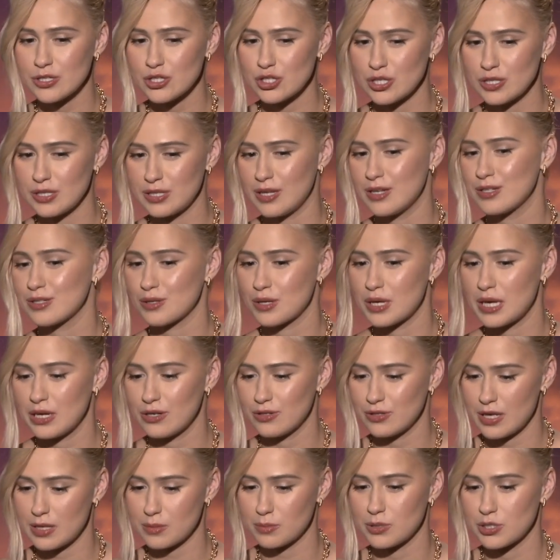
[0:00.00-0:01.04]
She doesn't
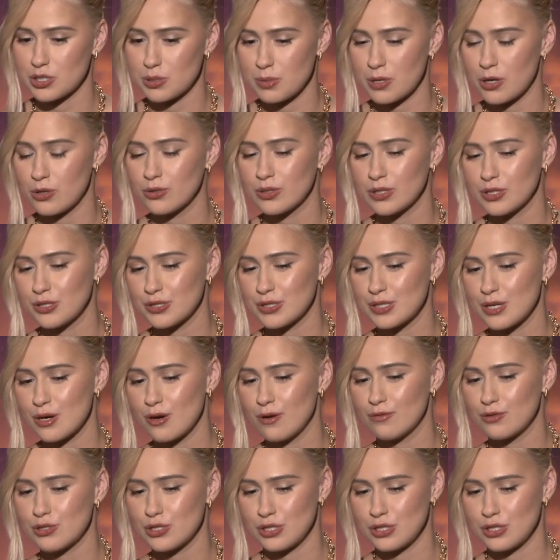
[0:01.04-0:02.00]
care that much about herself.